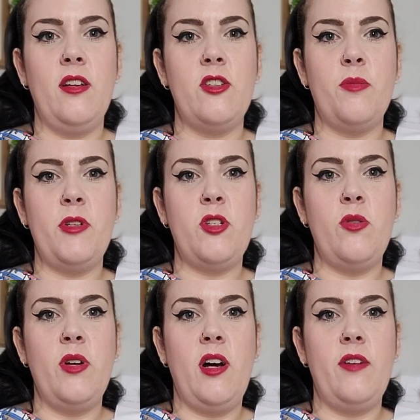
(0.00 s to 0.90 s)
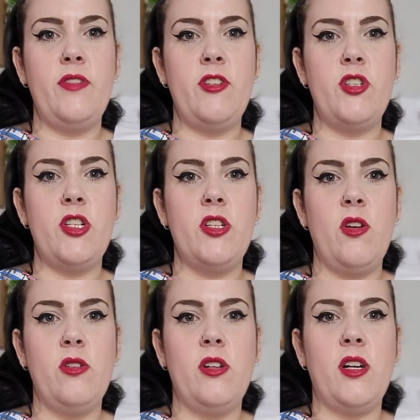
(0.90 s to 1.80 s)
so it'll be 2.5 inches
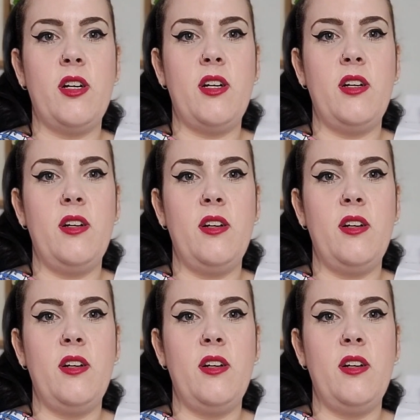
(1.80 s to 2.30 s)
longer.